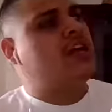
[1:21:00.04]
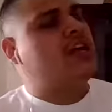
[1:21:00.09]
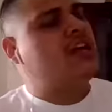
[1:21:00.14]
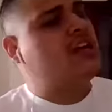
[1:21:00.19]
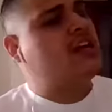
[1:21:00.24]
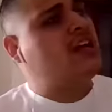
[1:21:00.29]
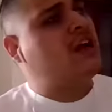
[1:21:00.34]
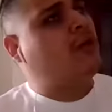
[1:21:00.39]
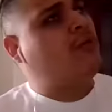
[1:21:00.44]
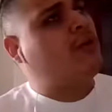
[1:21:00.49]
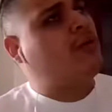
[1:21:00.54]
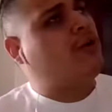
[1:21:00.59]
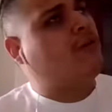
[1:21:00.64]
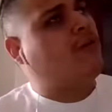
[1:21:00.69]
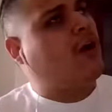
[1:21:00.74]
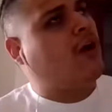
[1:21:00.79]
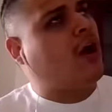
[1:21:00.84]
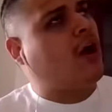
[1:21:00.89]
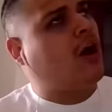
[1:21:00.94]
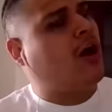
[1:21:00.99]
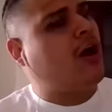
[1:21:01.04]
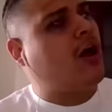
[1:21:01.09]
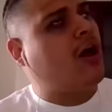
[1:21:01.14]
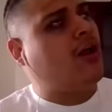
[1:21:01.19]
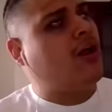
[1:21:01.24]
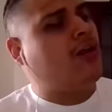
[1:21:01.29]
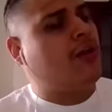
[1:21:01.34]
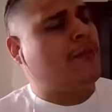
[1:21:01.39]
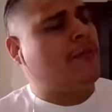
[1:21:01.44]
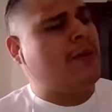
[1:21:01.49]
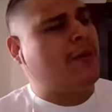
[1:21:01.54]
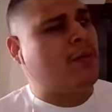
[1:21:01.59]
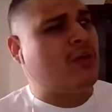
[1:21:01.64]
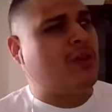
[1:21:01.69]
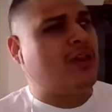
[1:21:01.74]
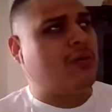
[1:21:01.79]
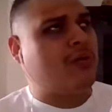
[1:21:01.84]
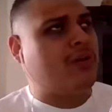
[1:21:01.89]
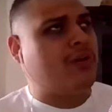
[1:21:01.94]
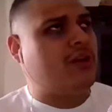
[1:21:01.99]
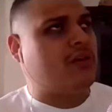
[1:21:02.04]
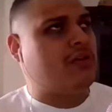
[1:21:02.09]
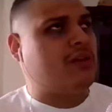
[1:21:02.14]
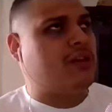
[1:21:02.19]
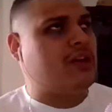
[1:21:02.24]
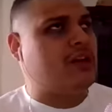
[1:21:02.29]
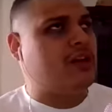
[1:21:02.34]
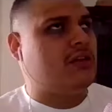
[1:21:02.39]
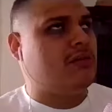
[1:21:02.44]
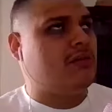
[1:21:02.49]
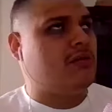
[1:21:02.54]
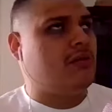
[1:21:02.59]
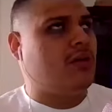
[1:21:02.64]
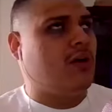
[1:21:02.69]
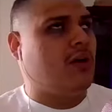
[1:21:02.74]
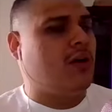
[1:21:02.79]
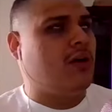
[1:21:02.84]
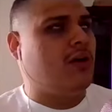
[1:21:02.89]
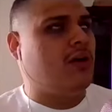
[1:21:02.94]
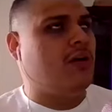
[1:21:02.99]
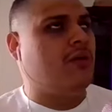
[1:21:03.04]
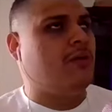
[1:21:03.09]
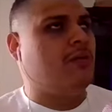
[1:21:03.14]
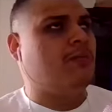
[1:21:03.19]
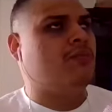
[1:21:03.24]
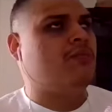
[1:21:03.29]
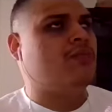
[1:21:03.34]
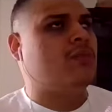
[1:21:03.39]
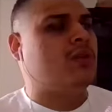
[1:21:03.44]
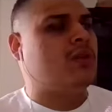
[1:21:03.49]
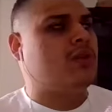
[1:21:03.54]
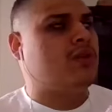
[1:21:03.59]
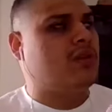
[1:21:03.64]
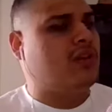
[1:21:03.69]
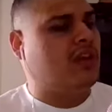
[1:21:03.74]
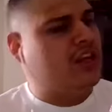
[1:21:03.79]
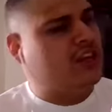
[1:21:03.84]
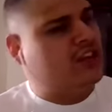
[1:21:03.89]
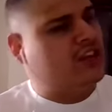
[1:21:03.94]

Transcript: He got rid of all the people that were there. Like, um, like